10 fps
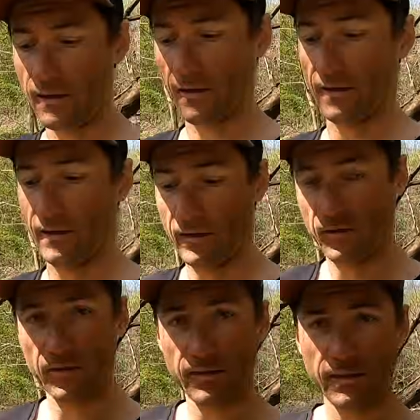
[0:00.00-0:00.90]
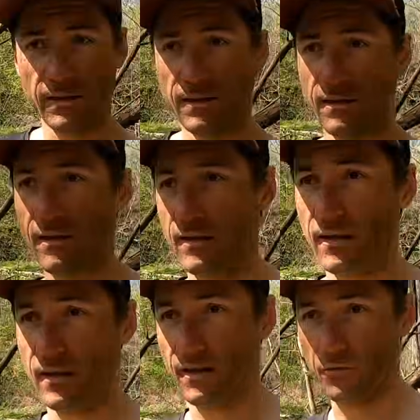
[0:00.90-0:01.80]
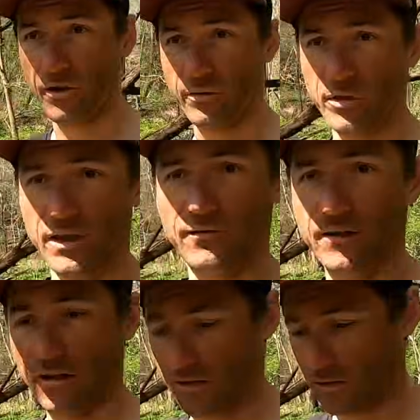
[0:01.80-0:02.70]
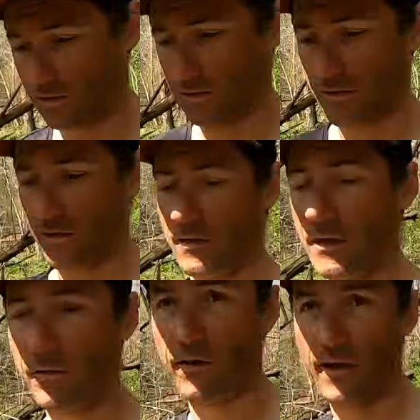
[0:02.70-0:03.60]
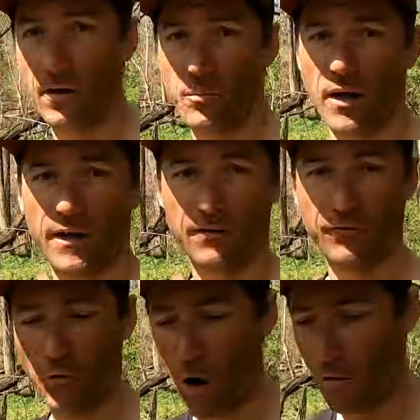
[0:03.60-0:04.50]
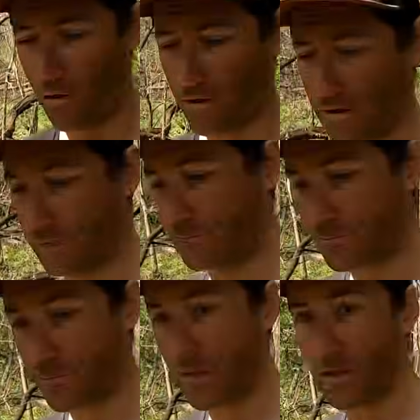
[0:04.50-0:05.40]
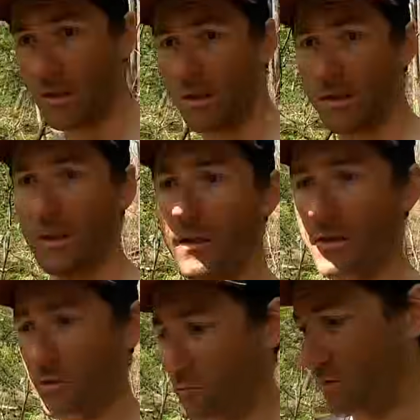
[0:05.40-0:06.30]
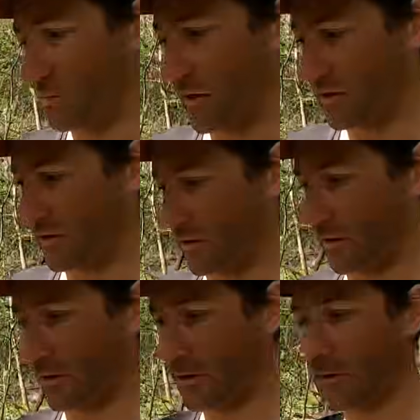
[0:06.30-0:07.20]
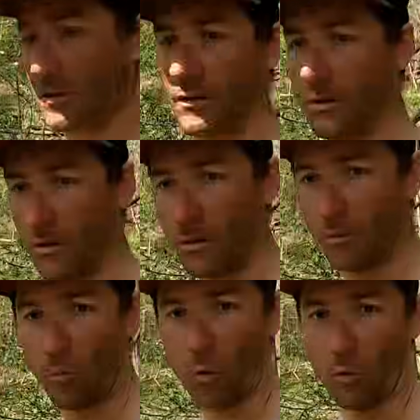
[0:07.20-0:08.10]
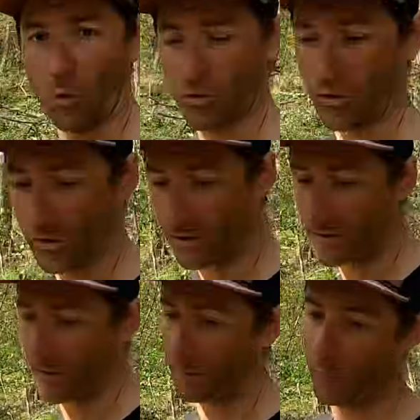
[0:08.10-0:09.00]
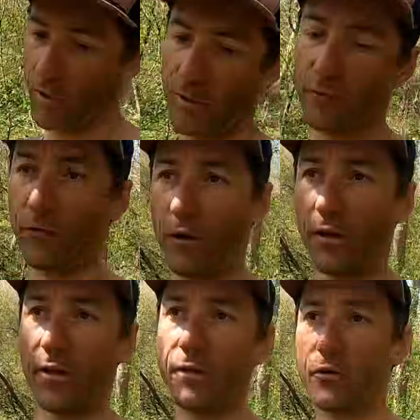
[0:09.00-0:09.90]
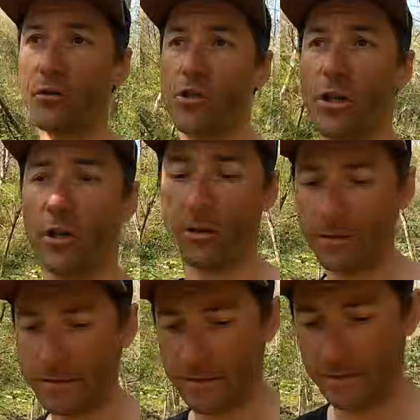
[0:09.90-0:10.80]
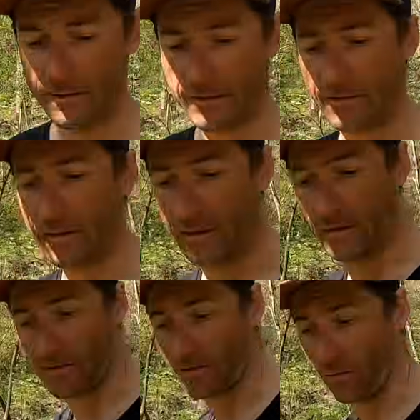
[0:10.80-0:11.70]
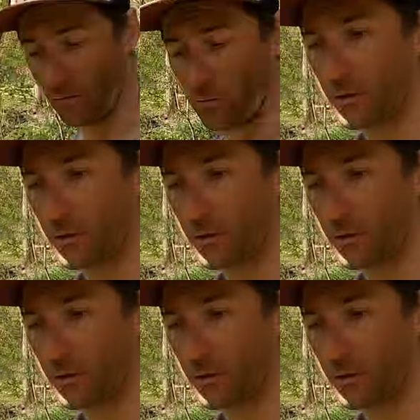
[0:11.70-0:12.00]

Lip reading: and I really believe that if I come back in few hours, there will be basically more water. It will get further into the channel, and so